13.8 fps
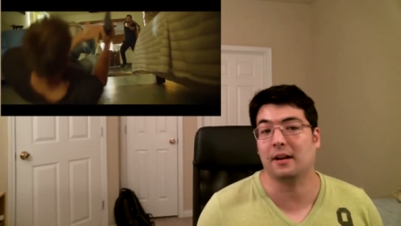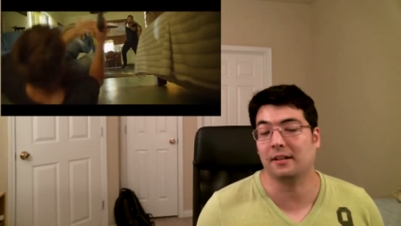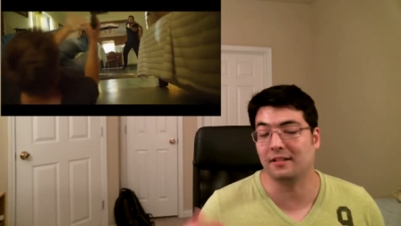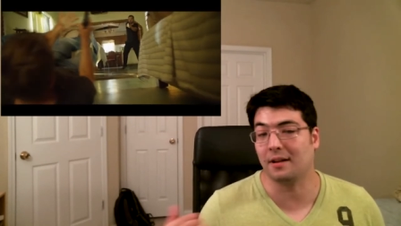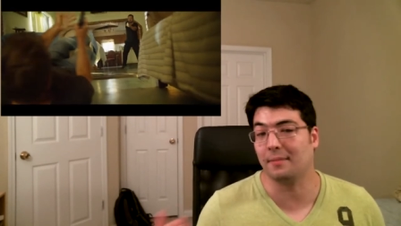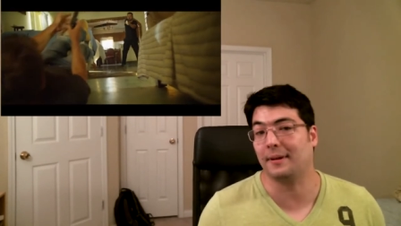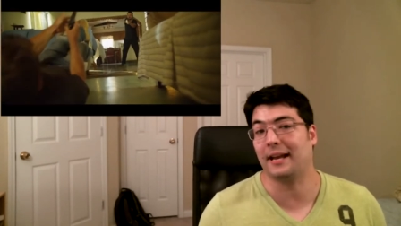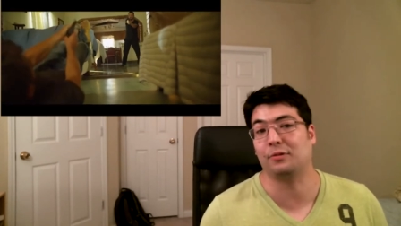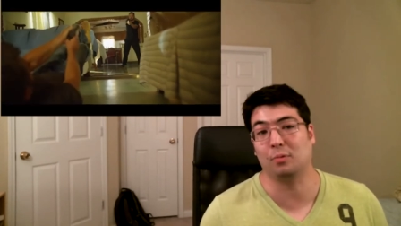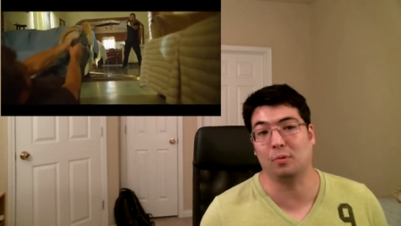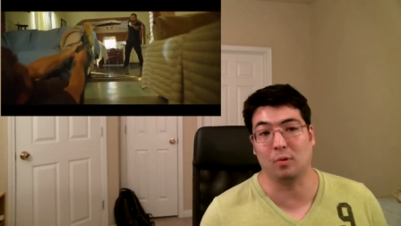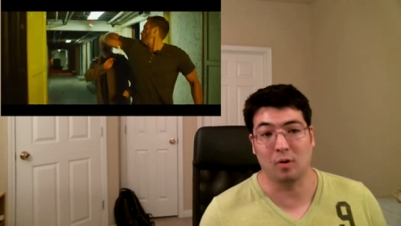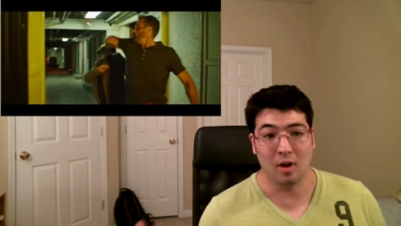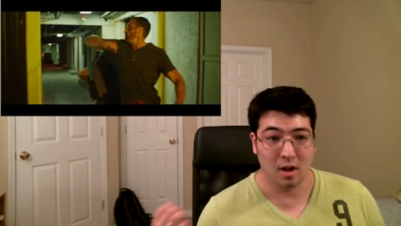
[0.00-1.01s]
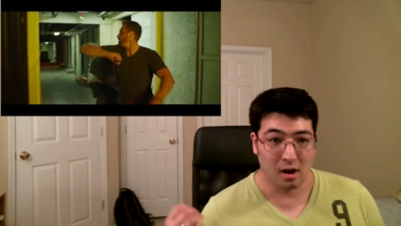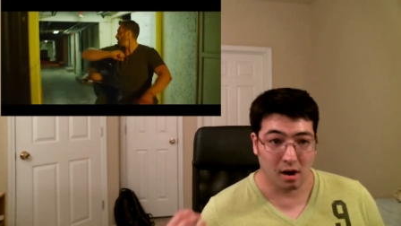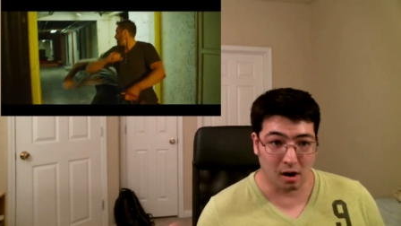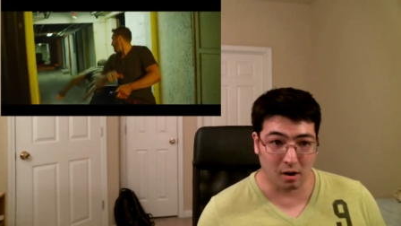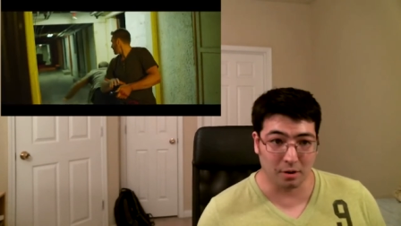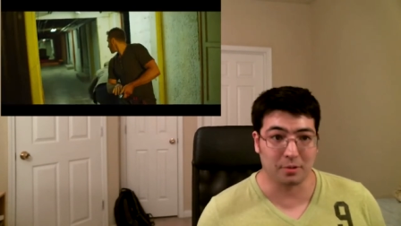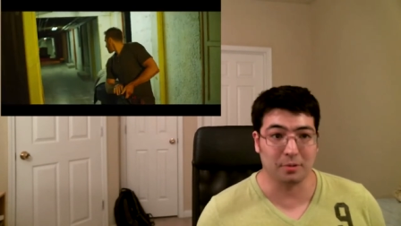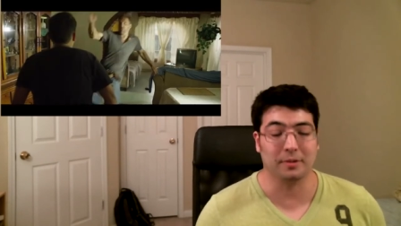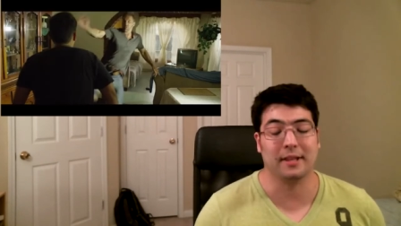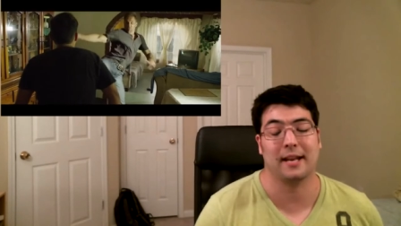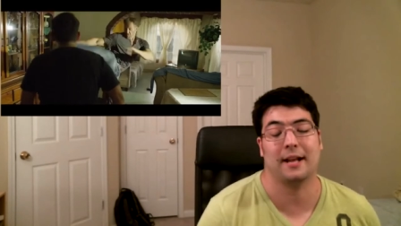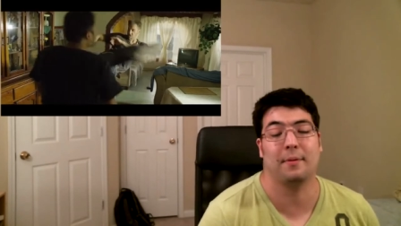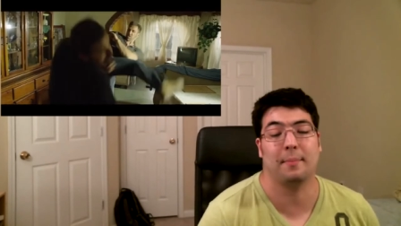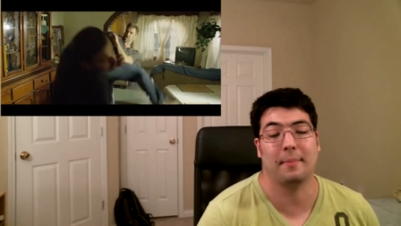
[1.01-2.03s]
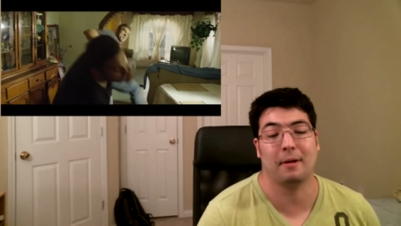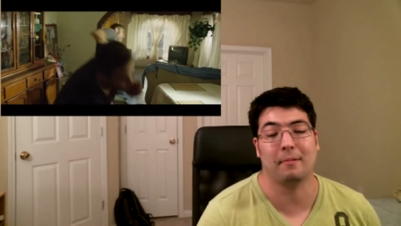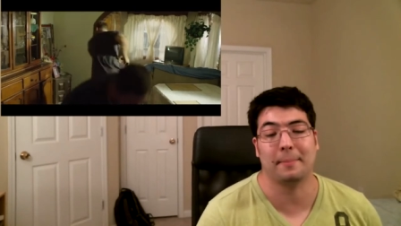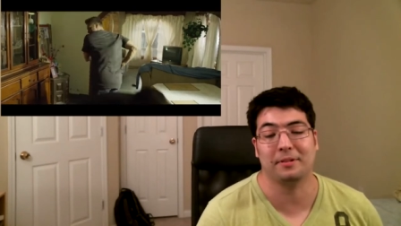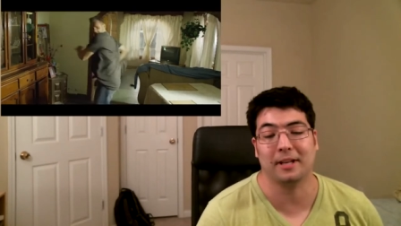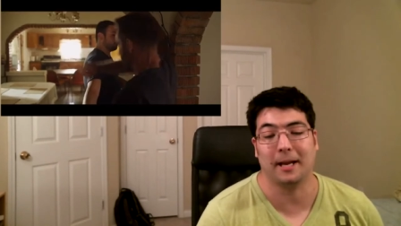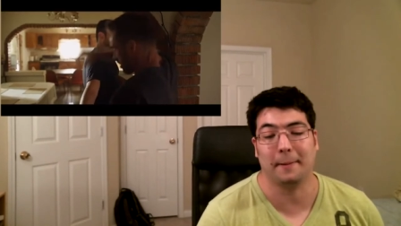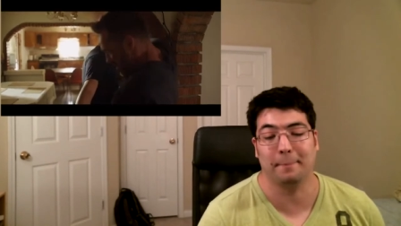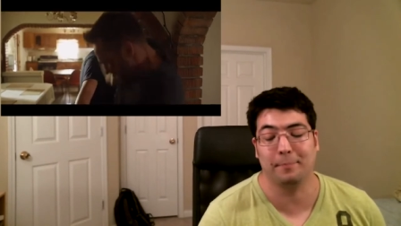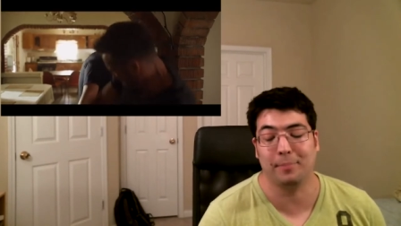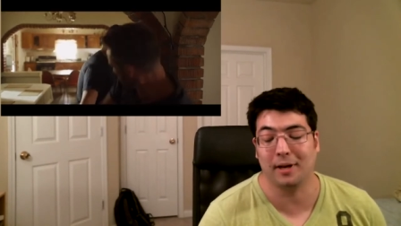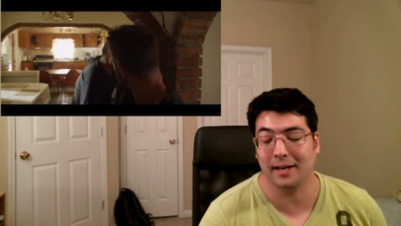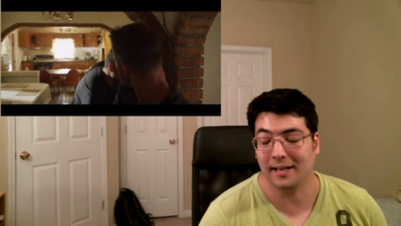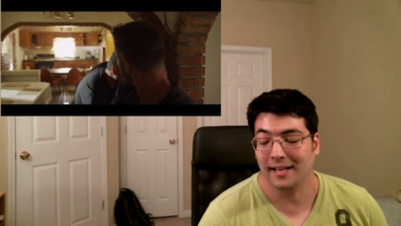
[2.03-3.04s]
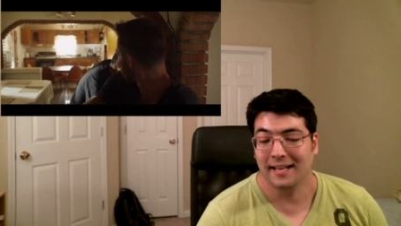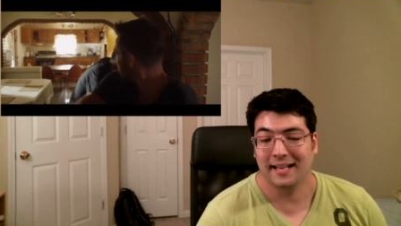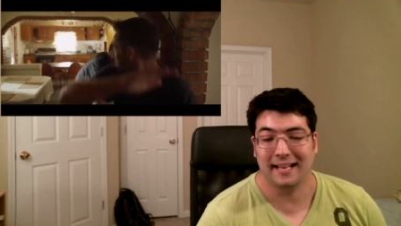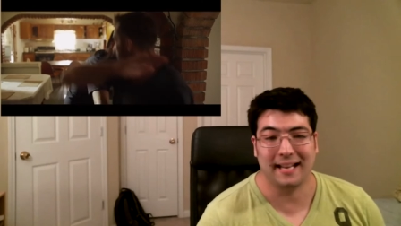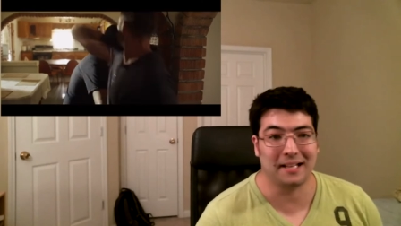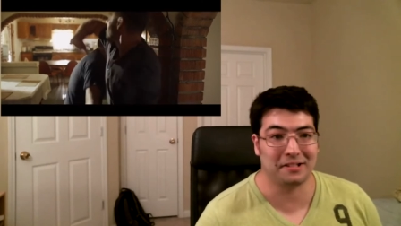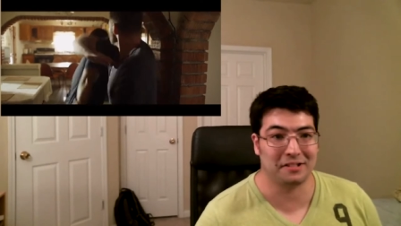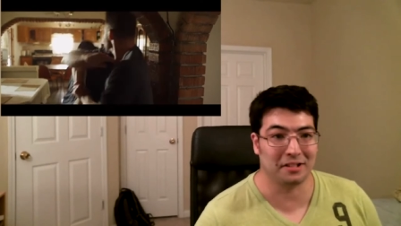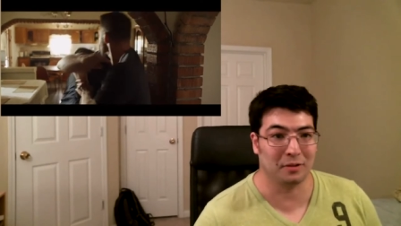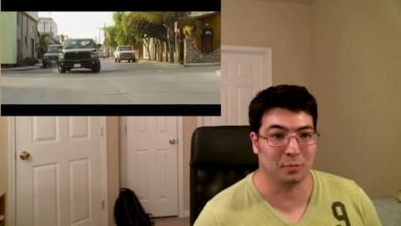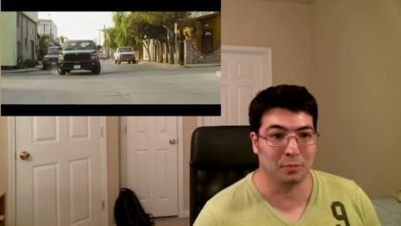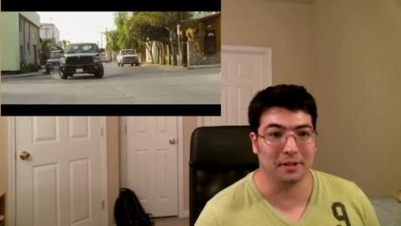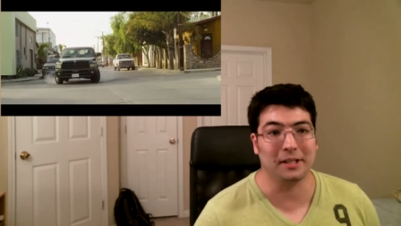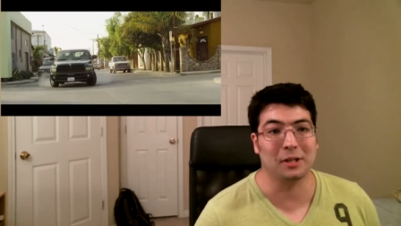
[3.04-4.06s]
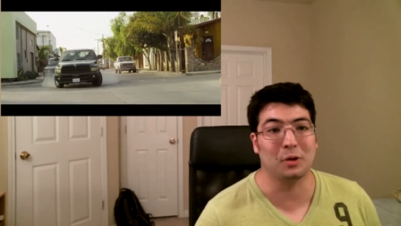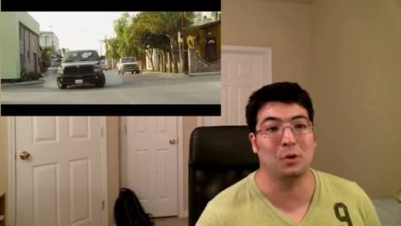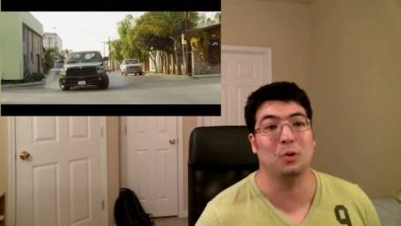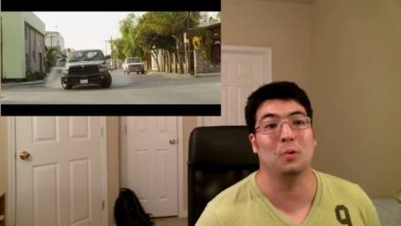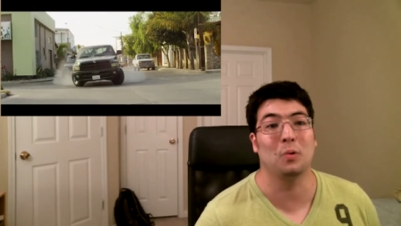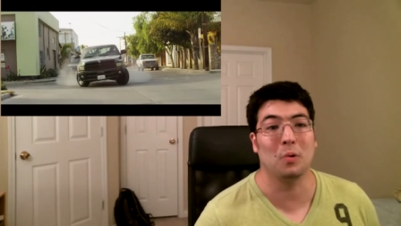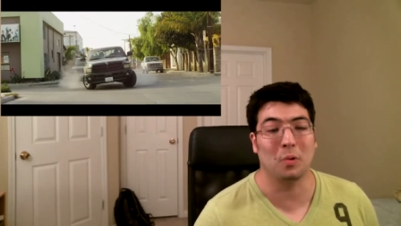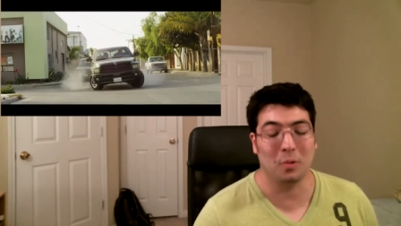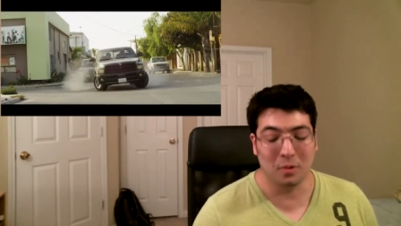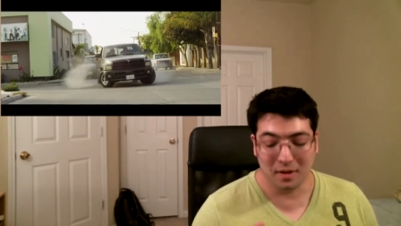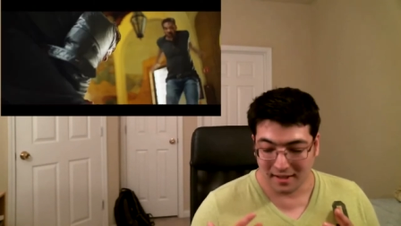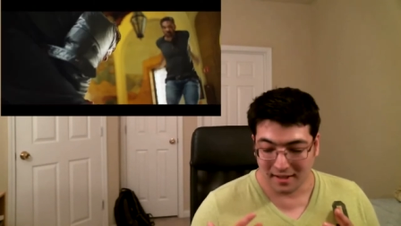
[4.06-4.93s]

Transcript: It's on my actual article that I have on my website, but it's a really cool